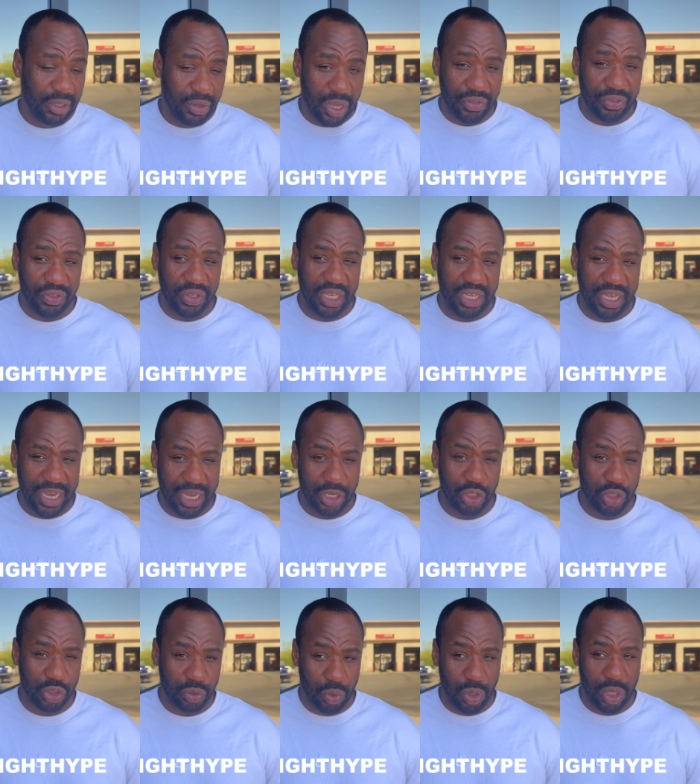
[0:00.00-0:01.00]
I think he had
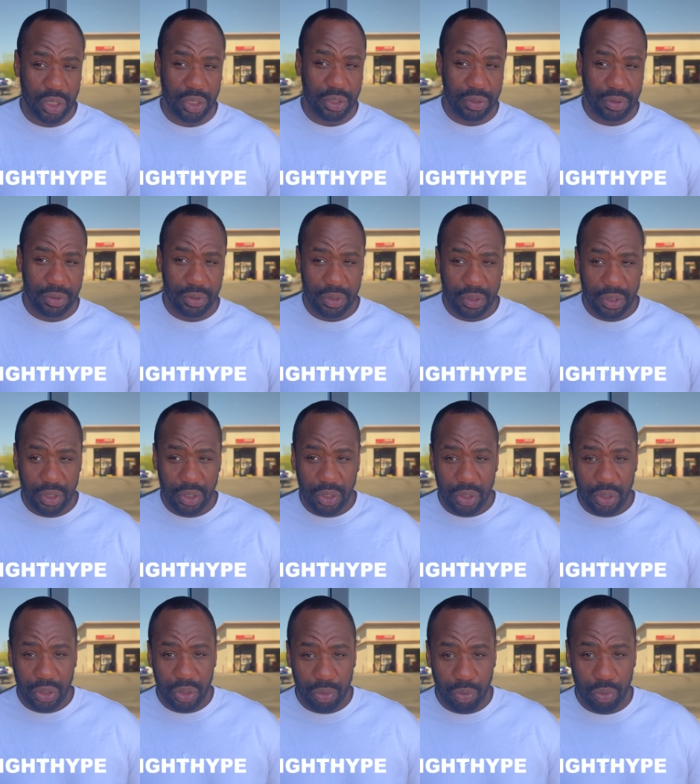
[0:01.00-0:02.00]
his run
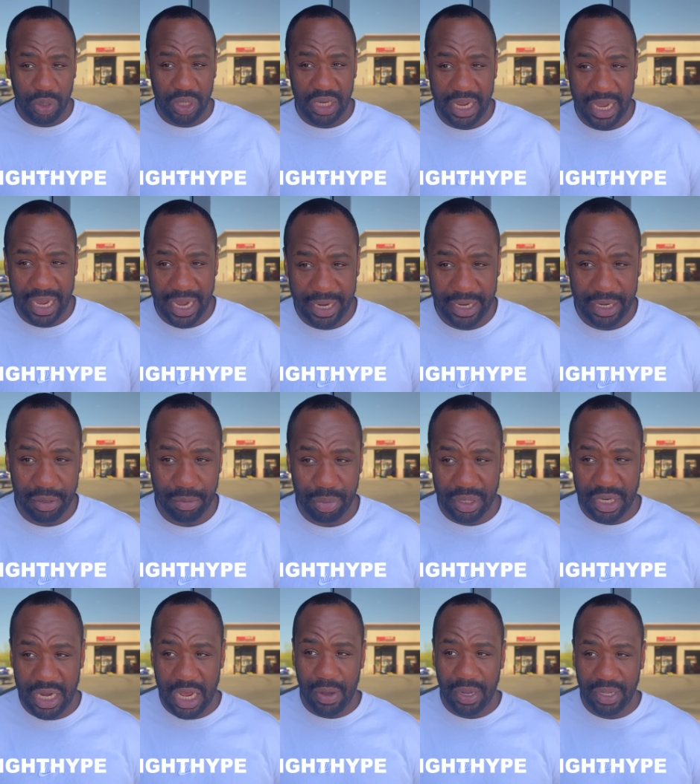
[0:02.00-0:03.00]
when he had it, but
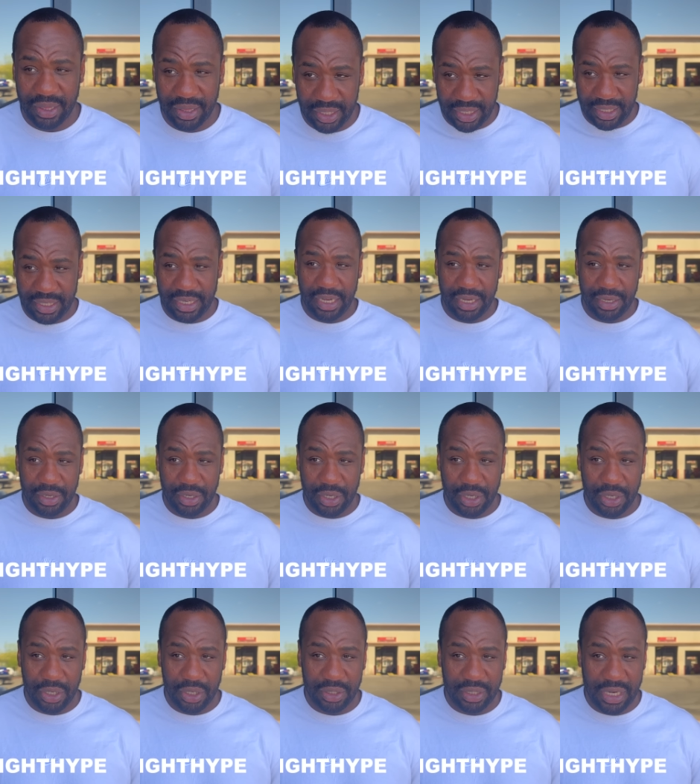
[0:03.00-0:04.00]
now I think that
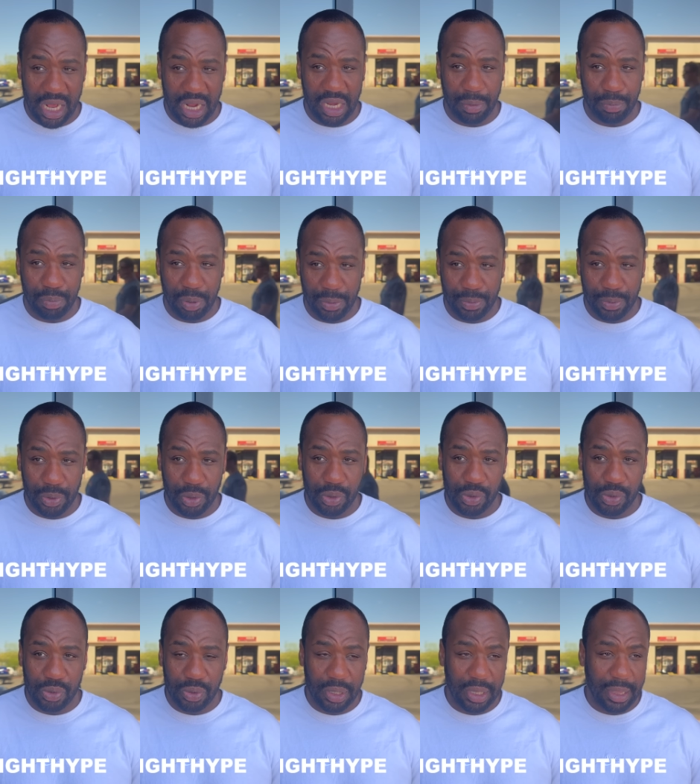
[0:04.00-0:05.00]
uh, now that
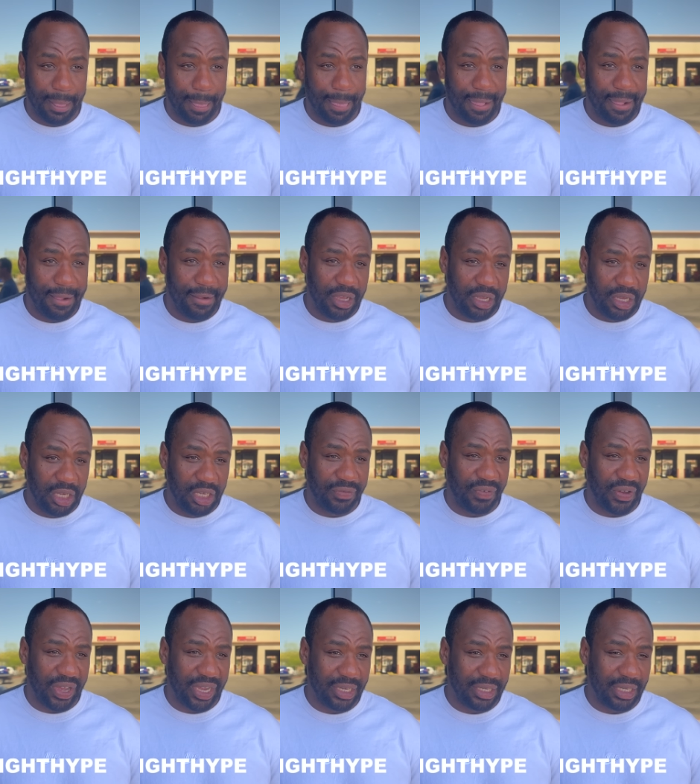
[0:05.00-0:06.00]
people he's
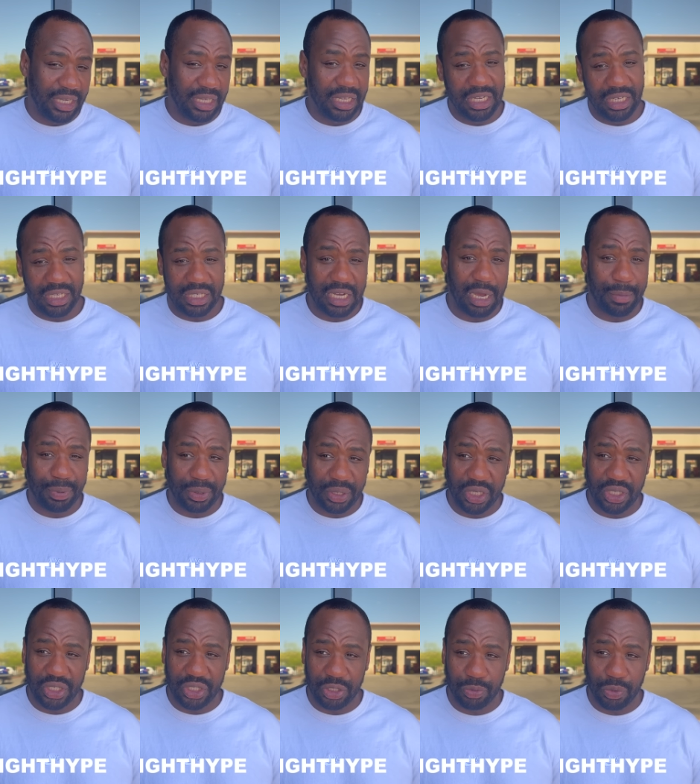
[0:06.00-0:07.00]
fighting elite
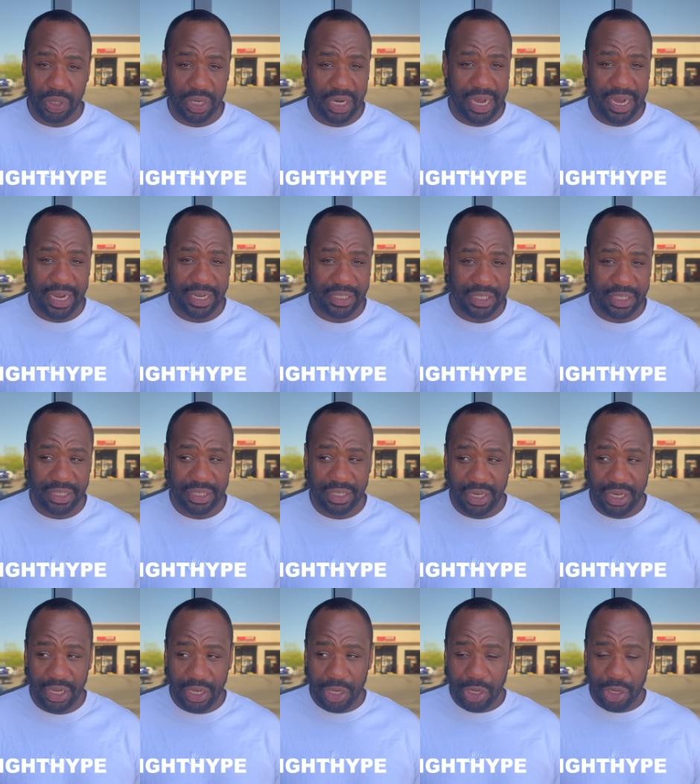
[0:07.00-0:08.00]
competition where guys can
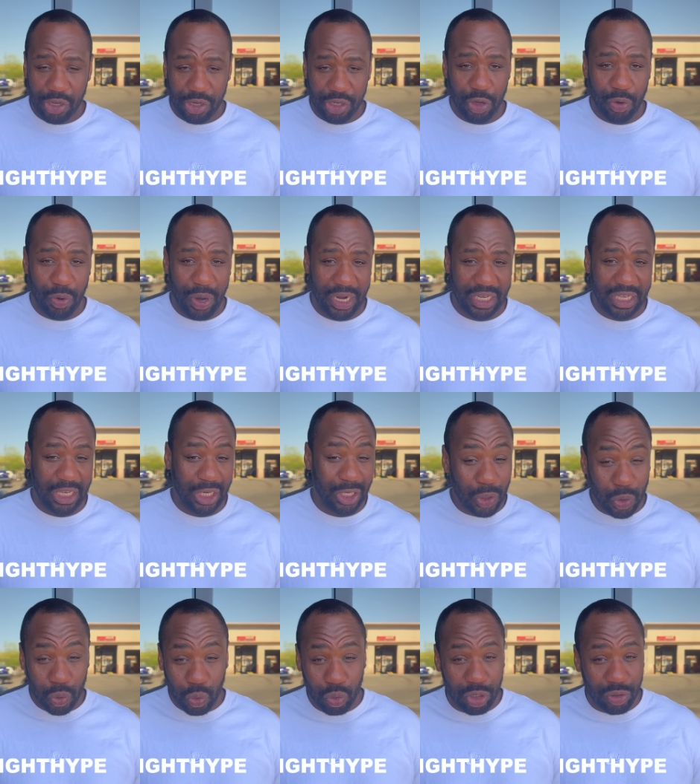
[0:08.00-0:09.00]
know how to
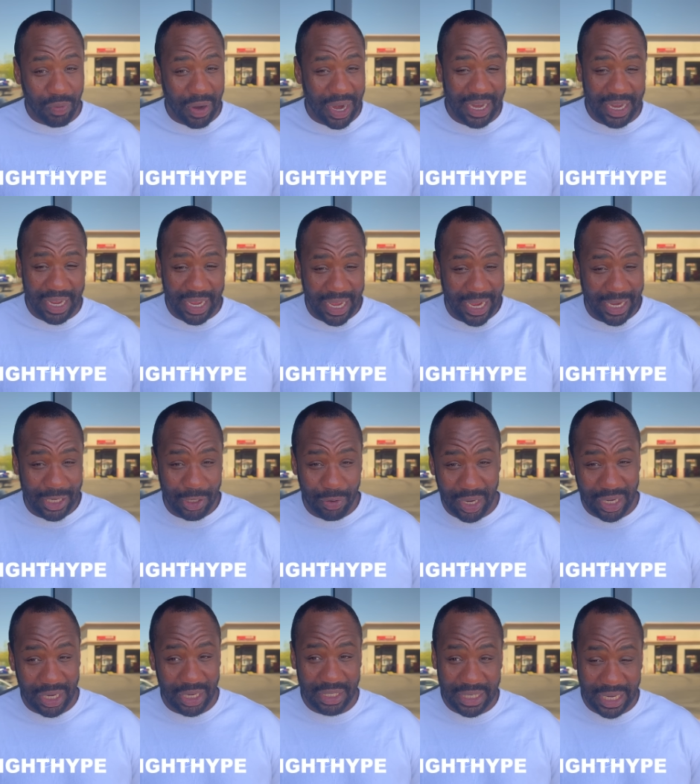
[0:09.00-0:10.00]
elude the right hand, know
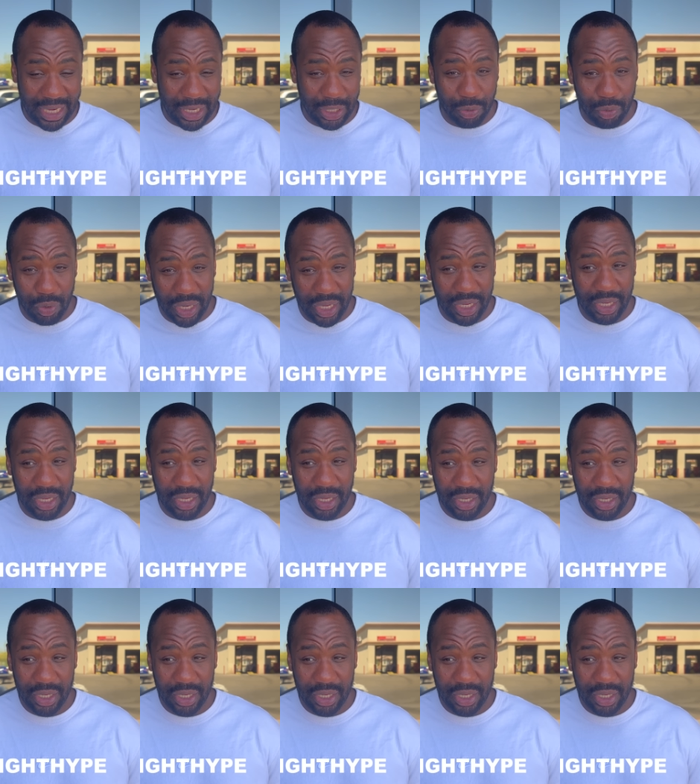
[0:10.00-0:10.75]
how to take it away.